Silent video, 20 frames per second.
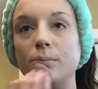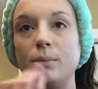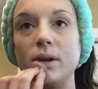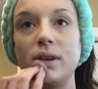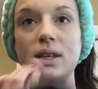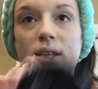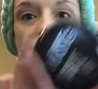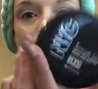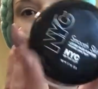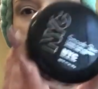
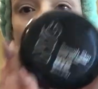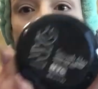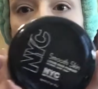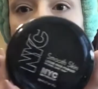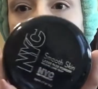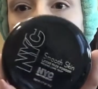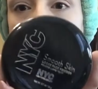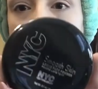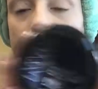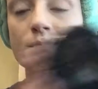But this
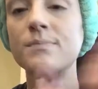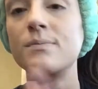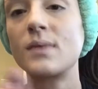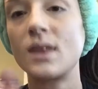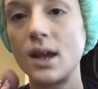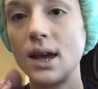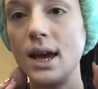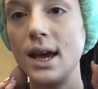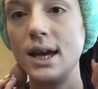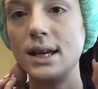powder,
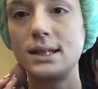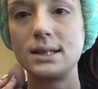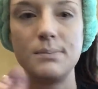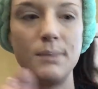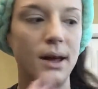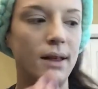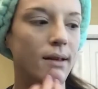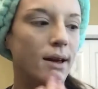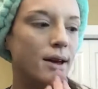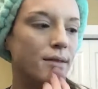it's
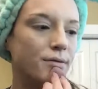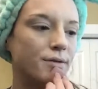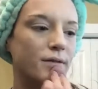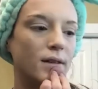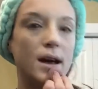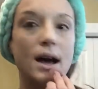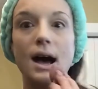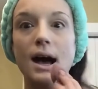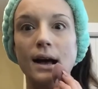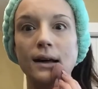my life.
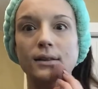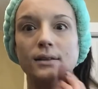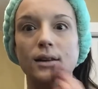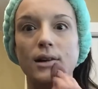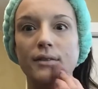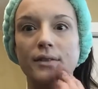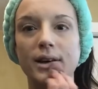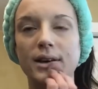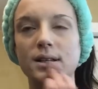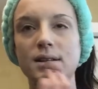I
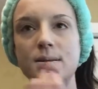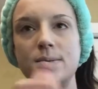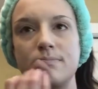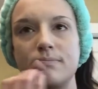love it.